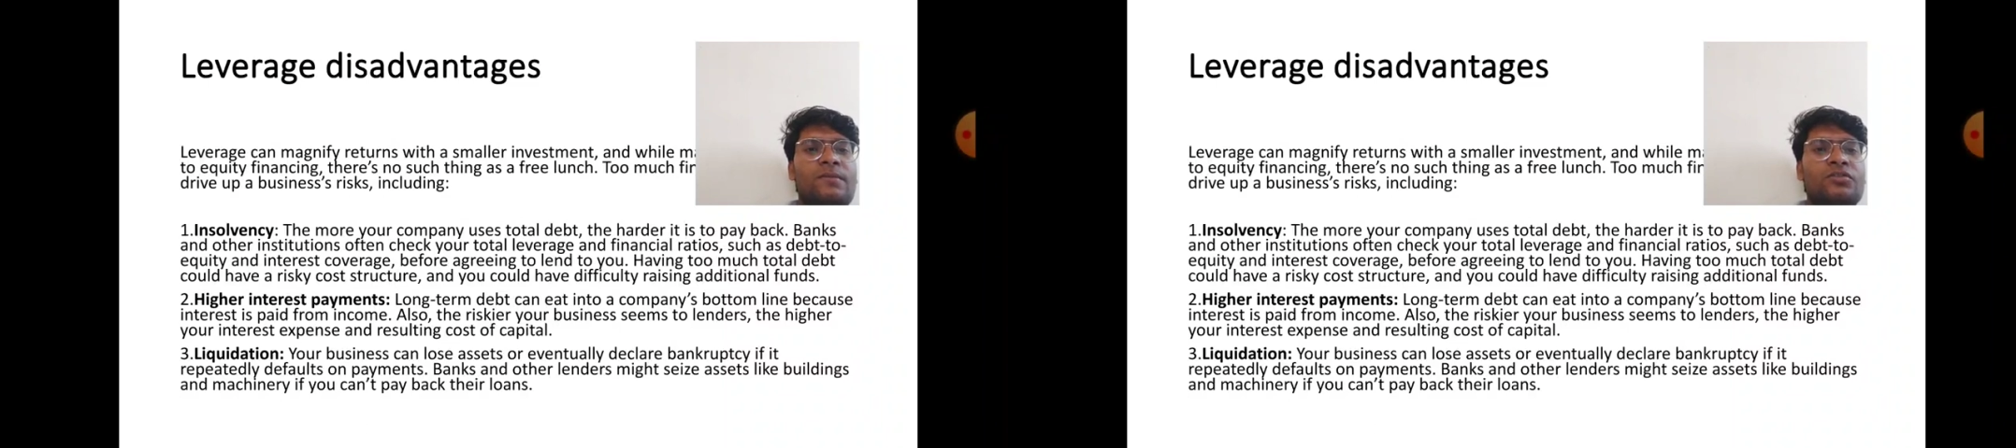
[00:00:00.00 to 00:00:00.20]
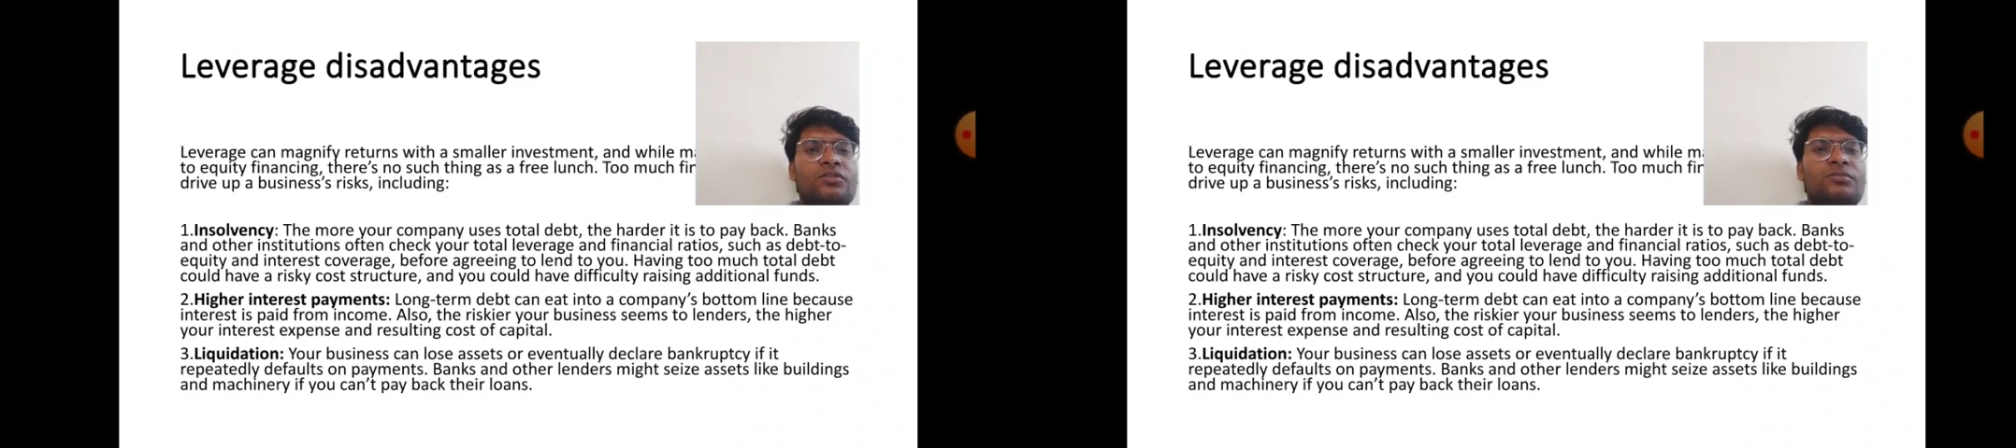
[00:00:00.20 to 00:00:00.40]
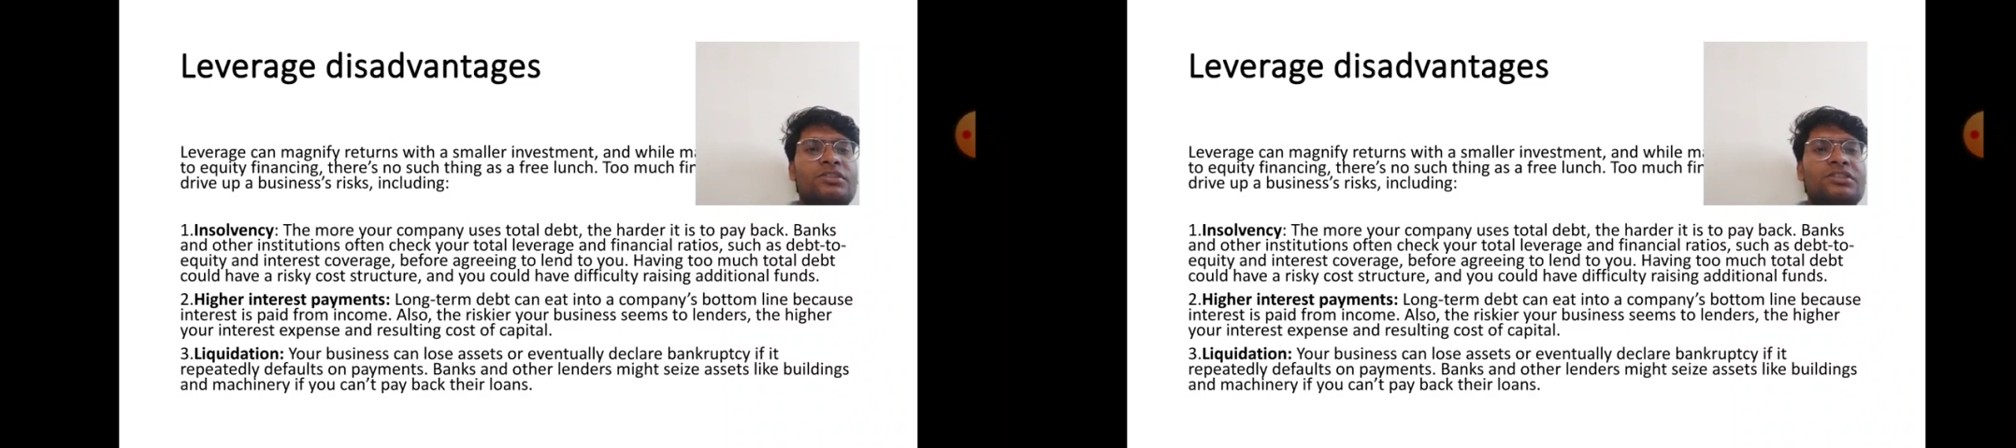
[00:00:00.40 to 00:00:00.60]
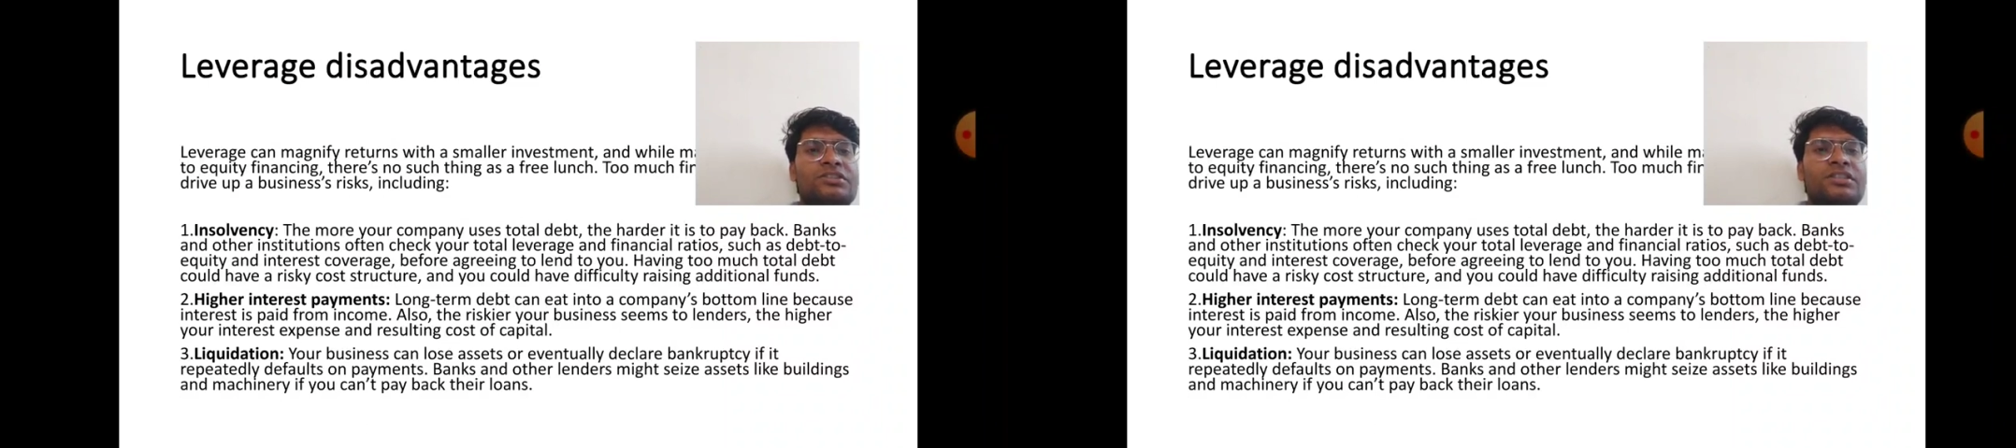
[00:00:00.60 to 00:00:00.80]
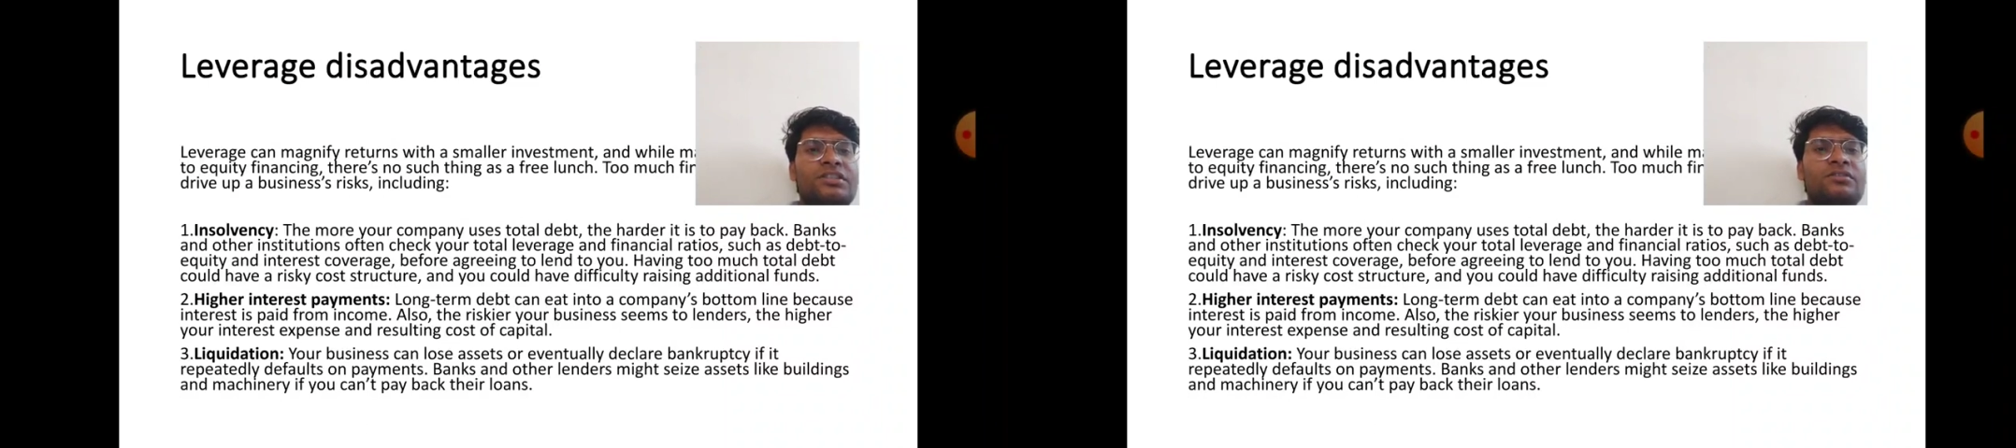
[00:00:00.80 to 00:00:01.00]
Your business
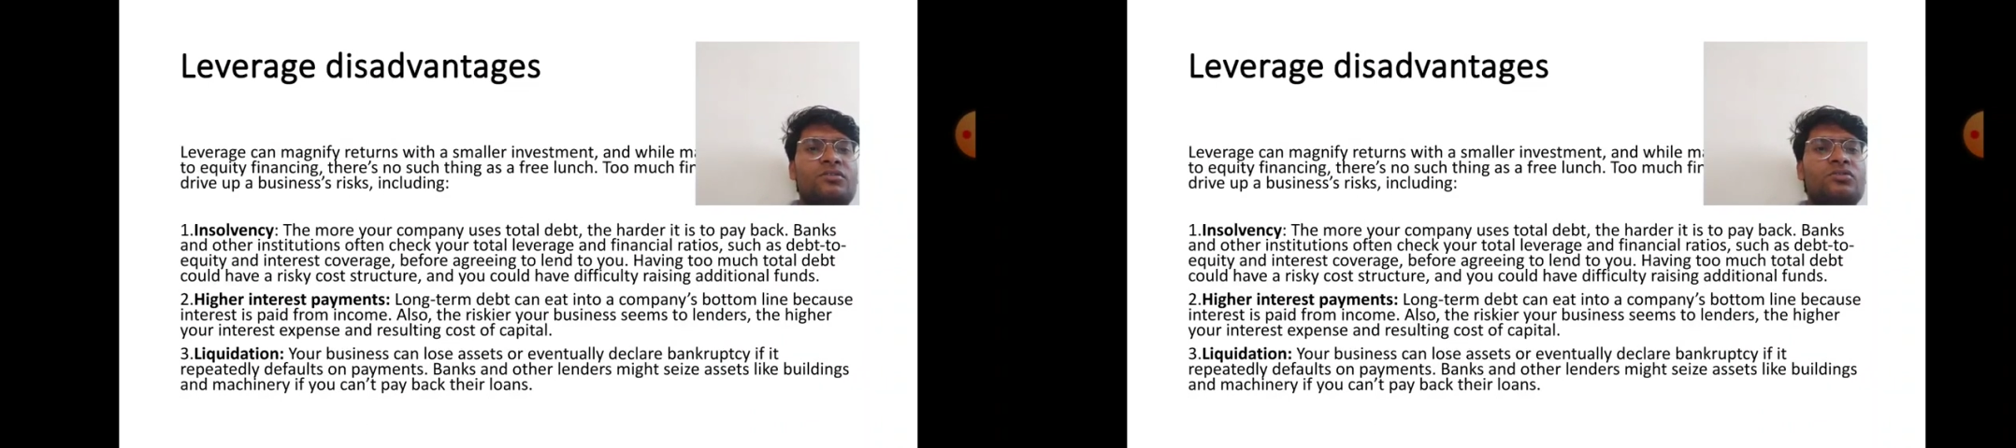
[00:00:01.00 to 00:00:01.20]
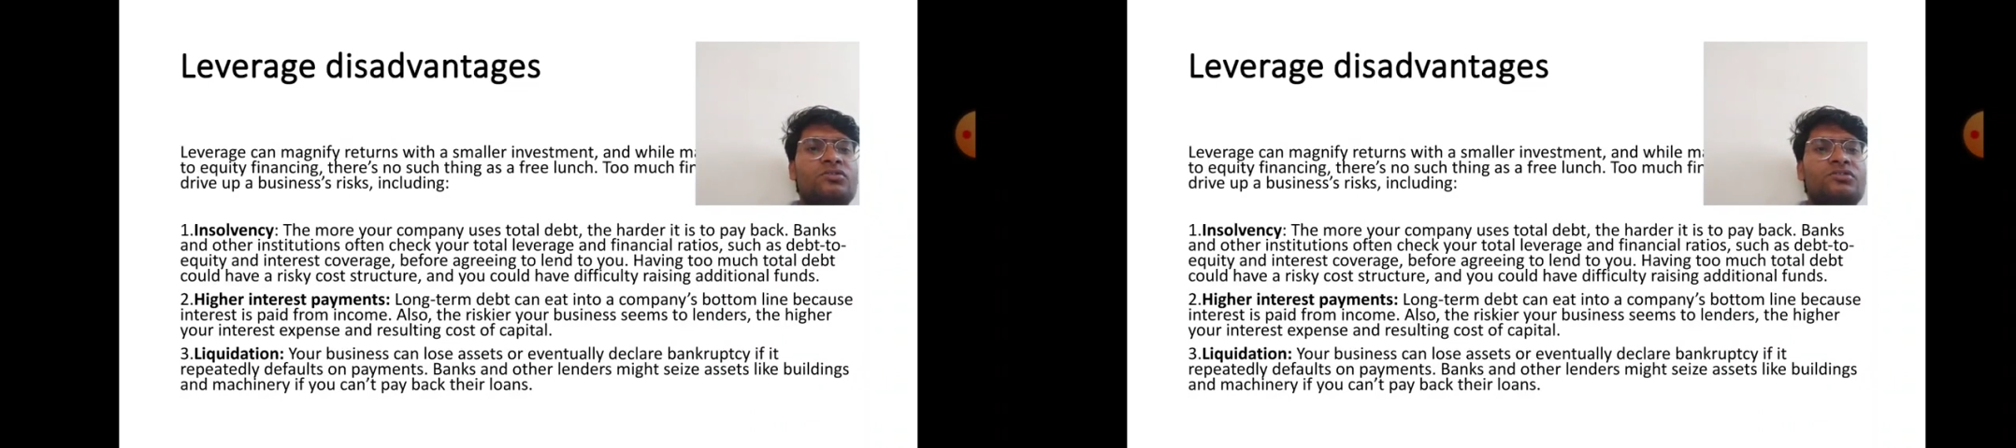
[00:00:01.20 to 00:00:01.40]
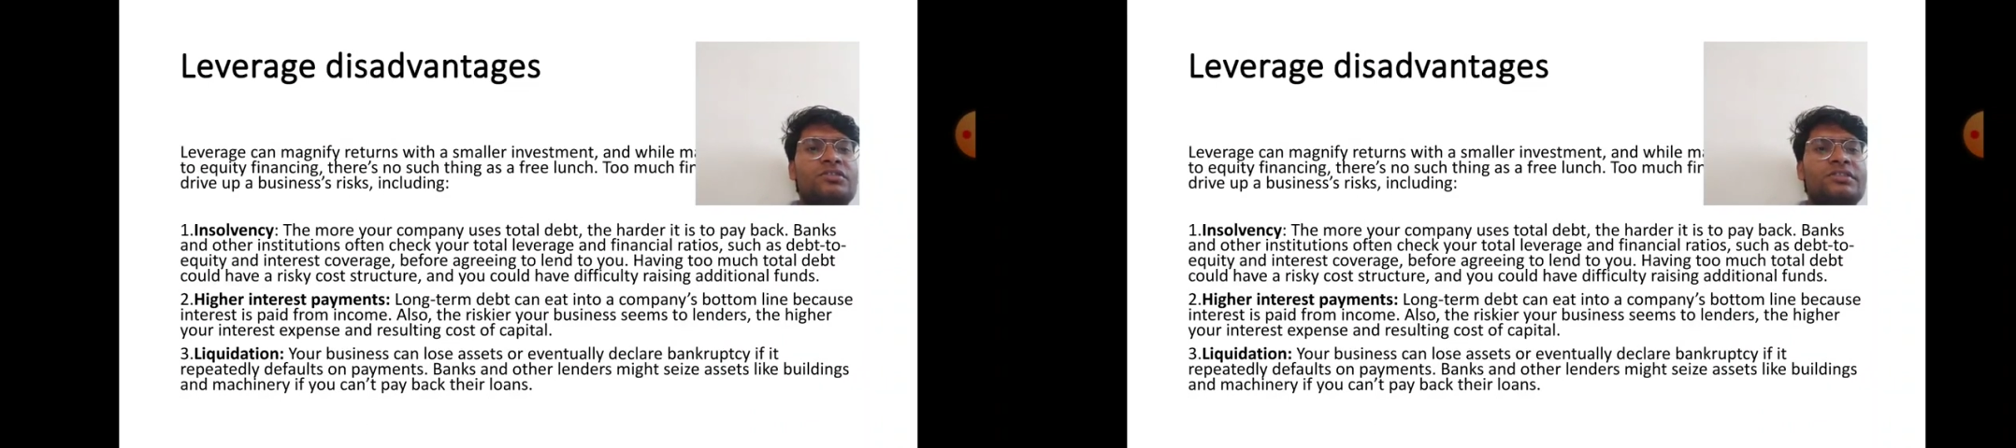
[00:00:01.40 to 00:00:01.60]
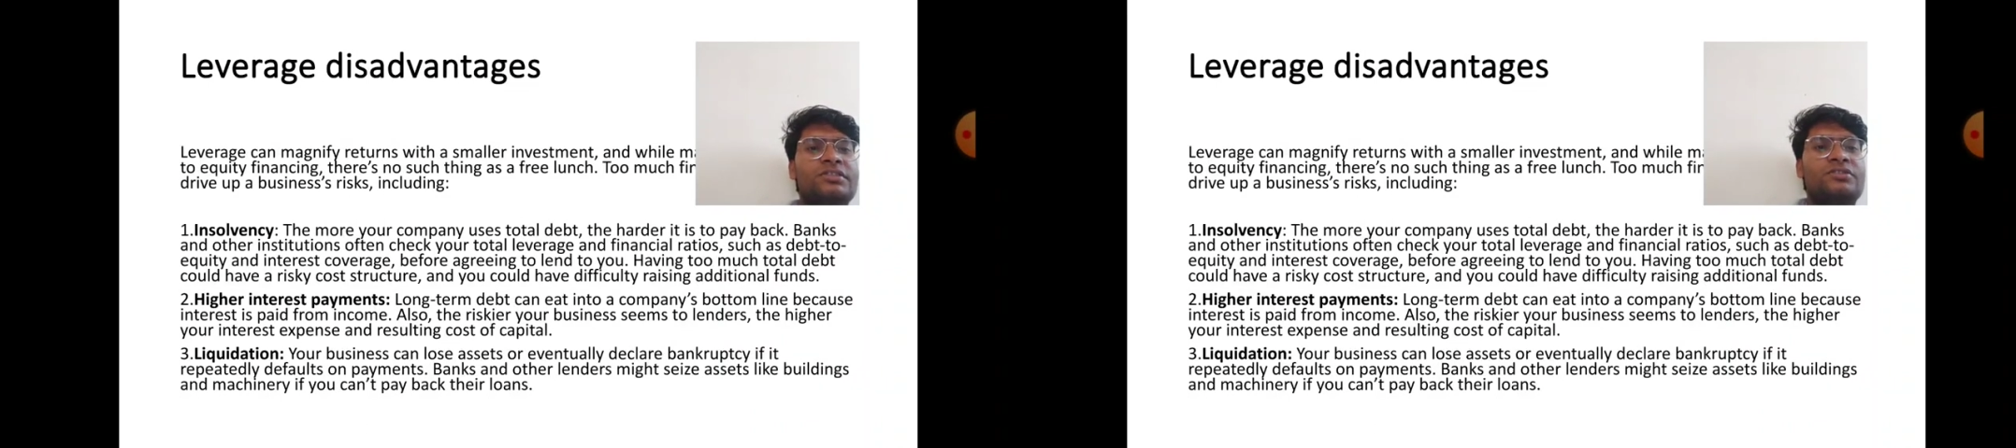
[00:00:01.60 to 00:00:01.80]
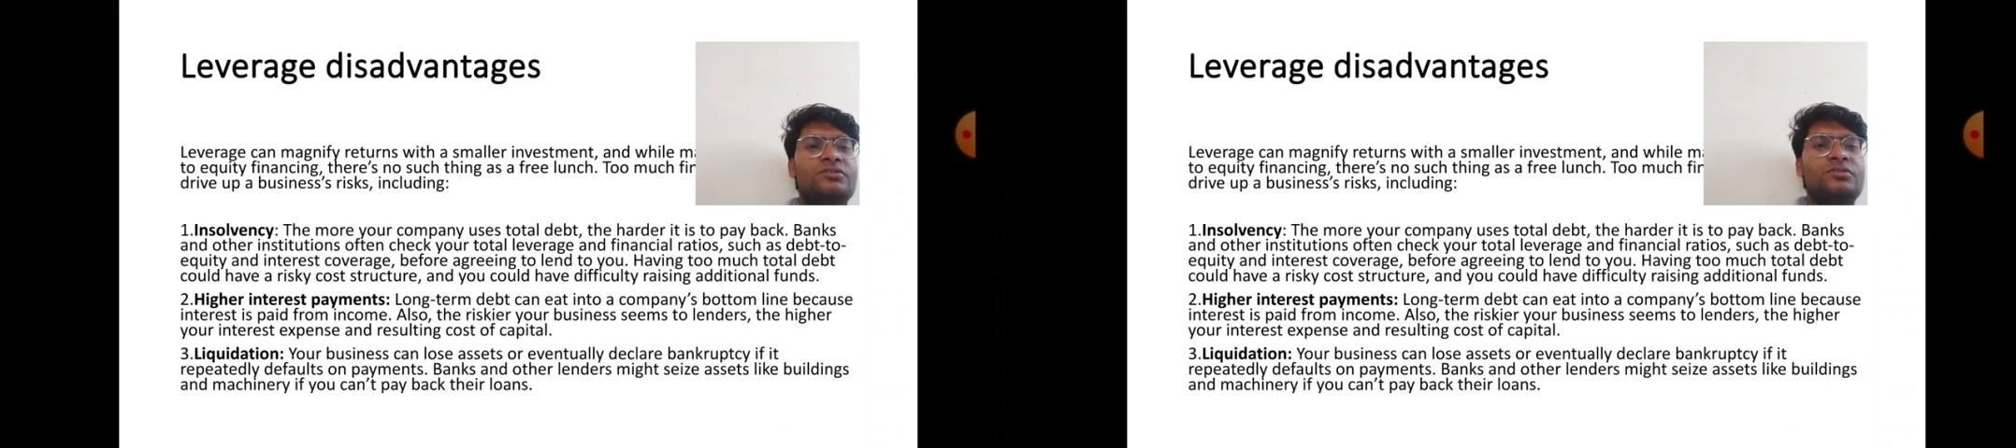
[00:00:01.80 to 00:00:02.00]
can lose
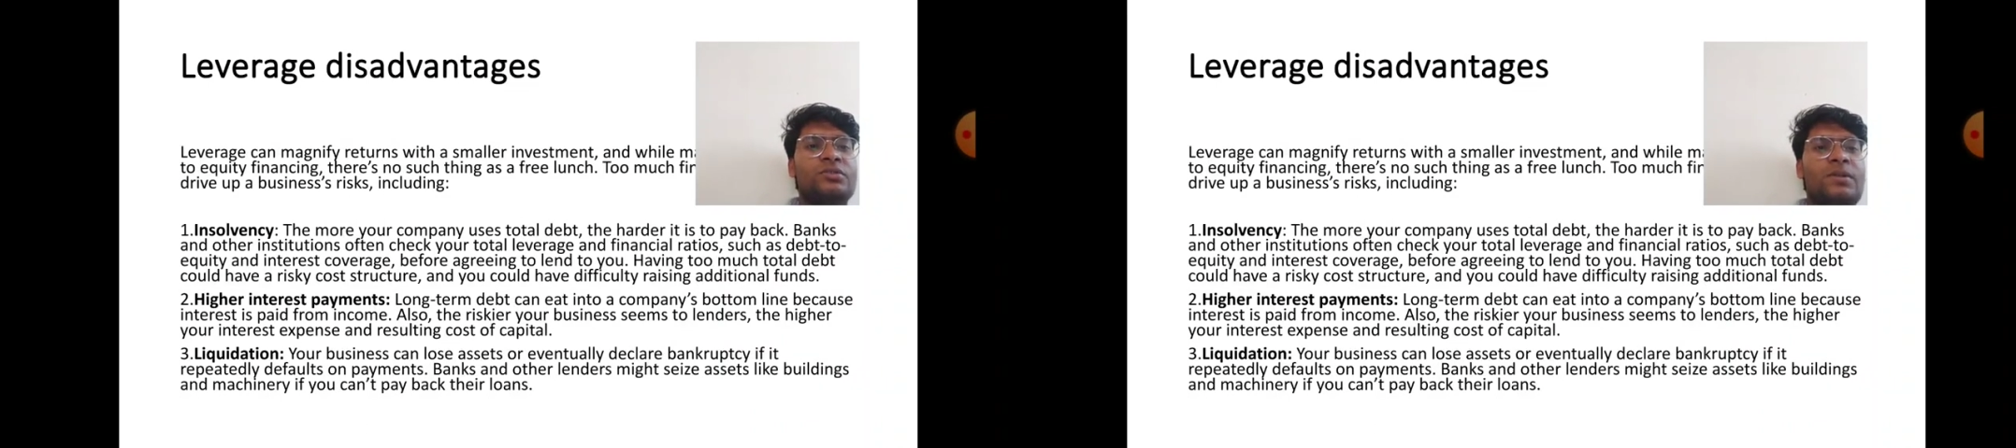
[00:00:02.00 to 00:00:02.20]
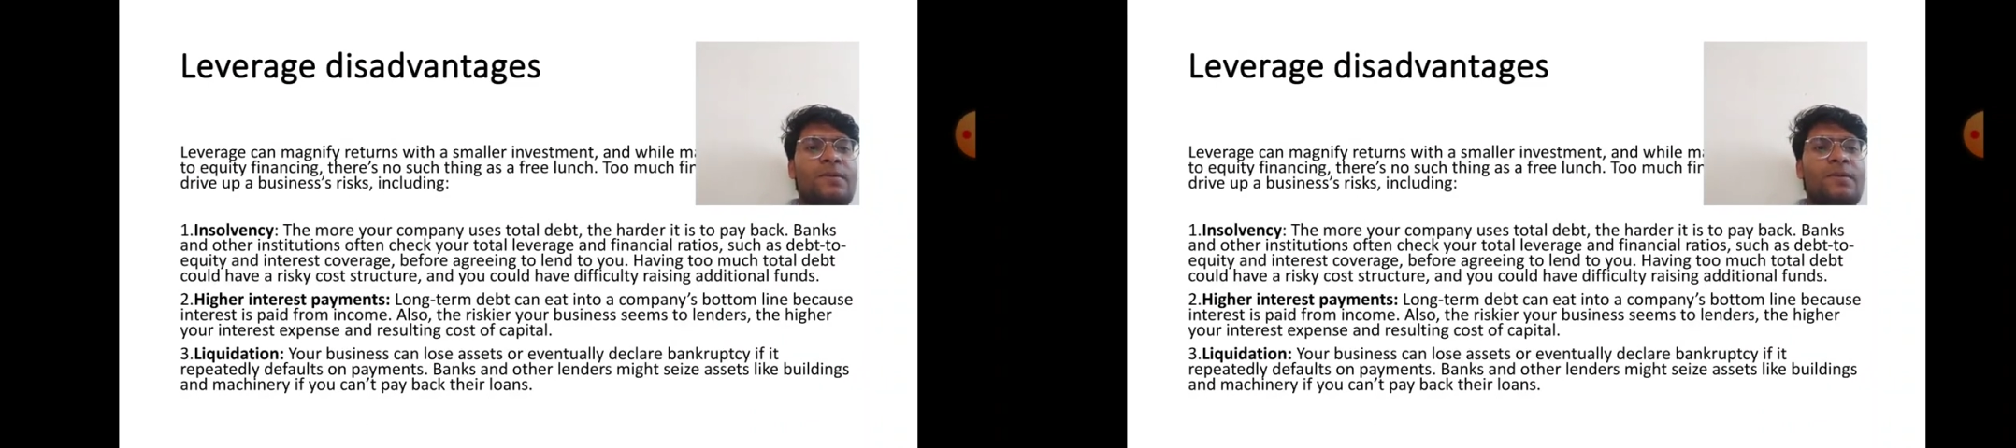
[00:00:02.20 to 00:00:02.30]
access to